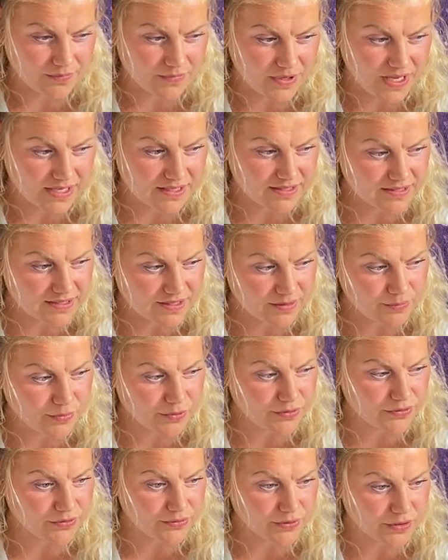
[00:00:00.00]
like
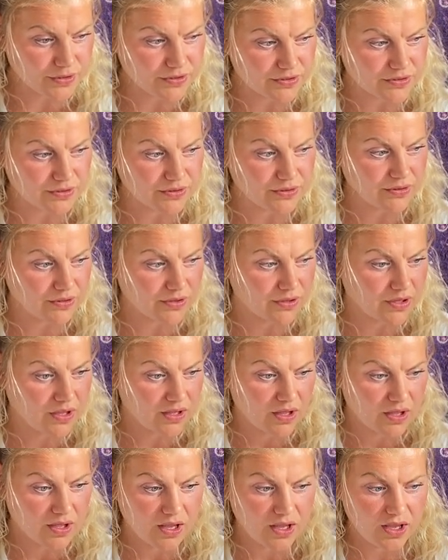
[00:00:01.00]
simple structure
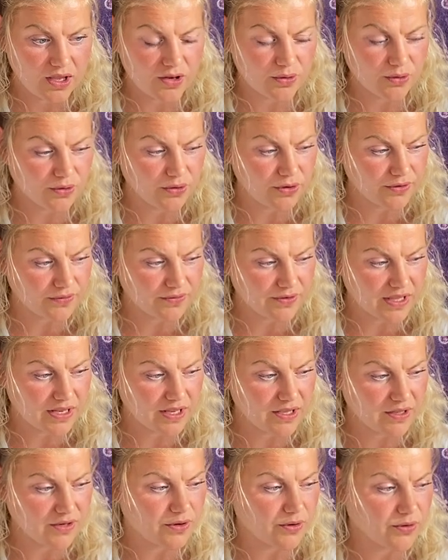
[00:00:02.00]
in order of
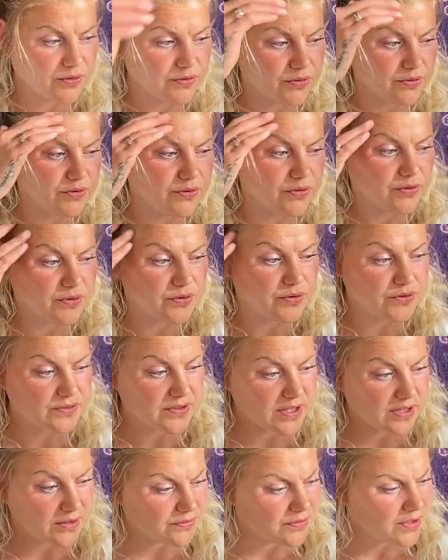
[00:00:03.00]
getting closer to
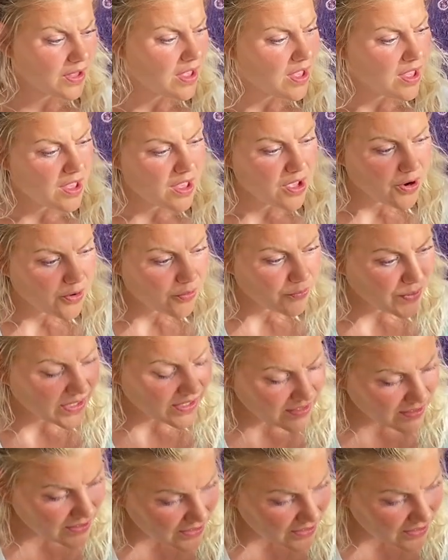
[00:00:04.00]
yourself. Well,